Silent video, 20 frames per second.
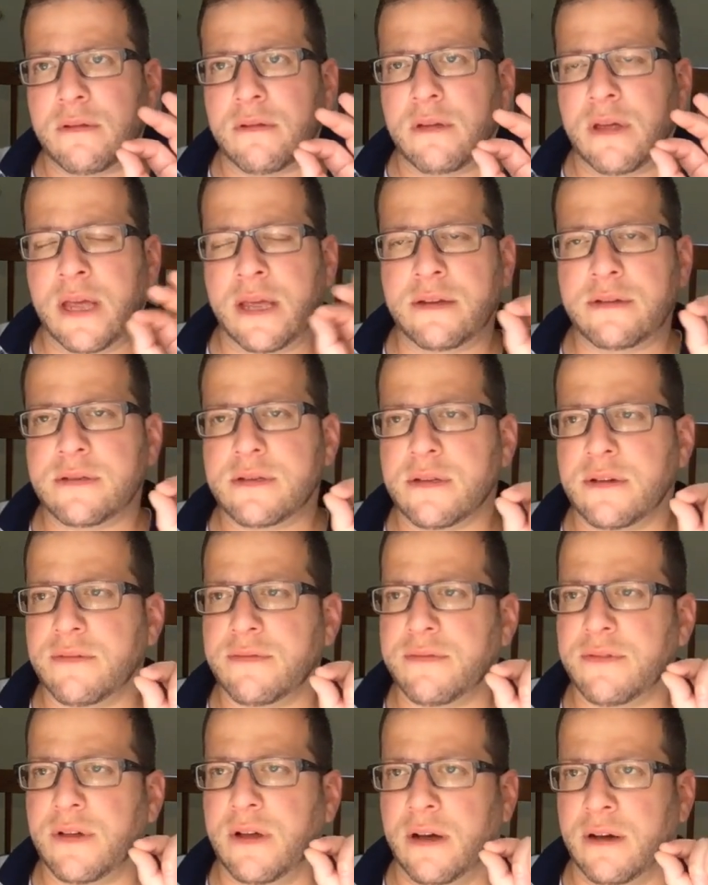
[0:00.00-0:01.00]
hint
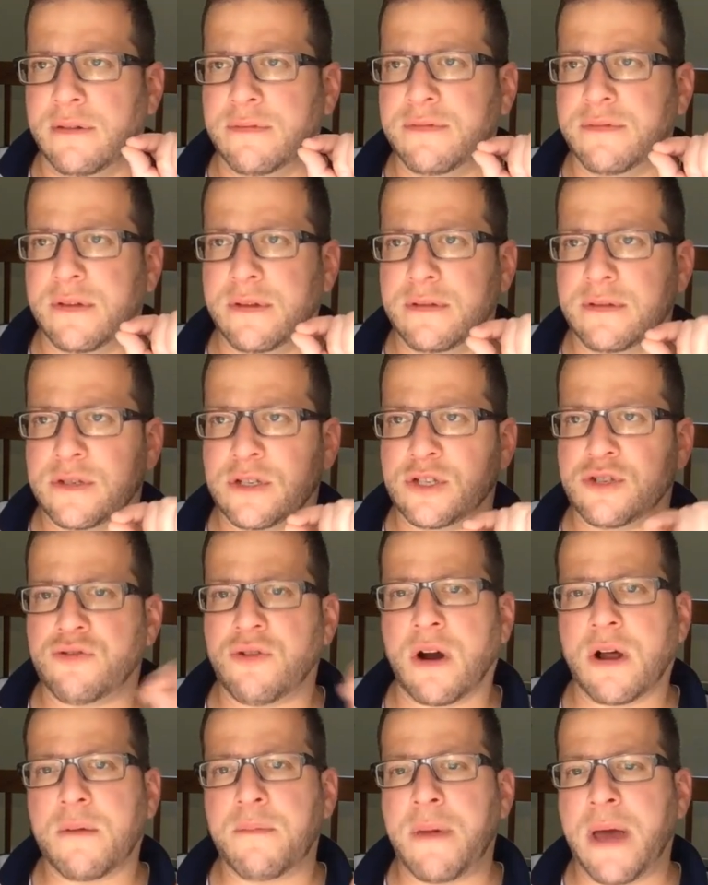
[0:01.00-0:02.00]
of
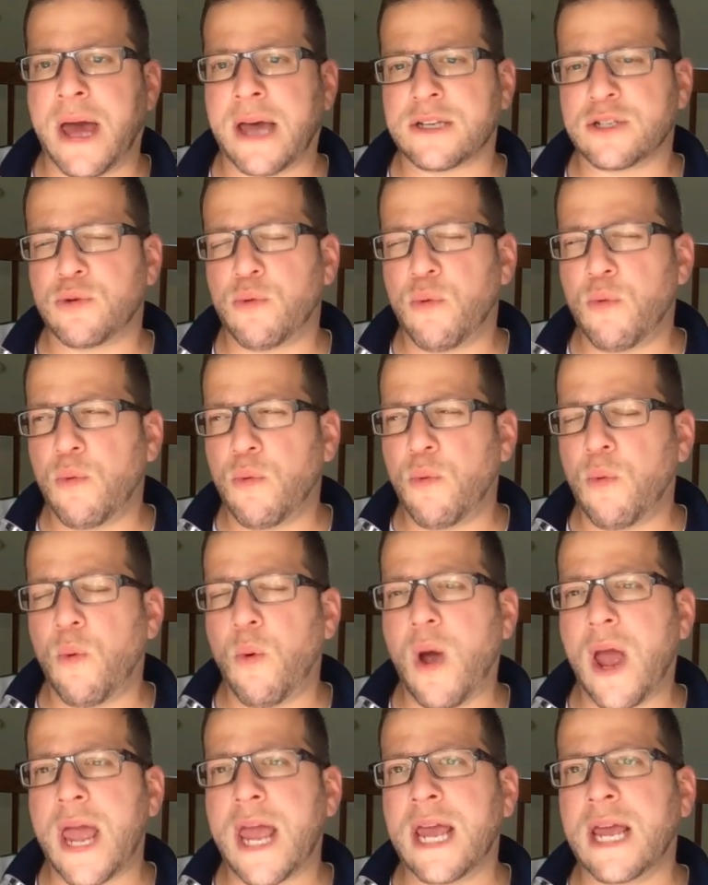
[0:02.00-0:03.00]
struck match
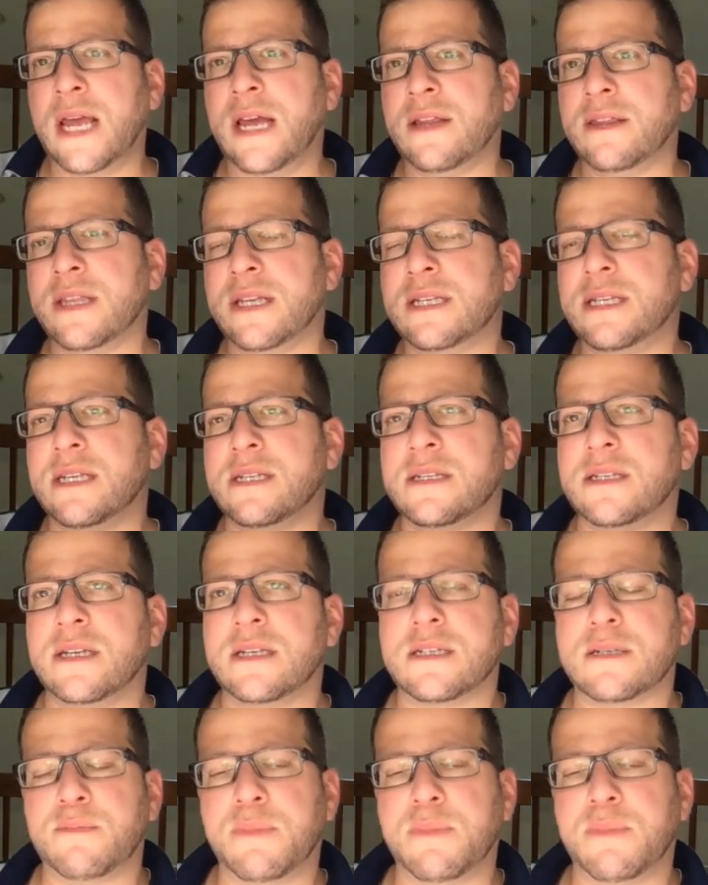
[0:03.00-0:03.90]
way in the distance,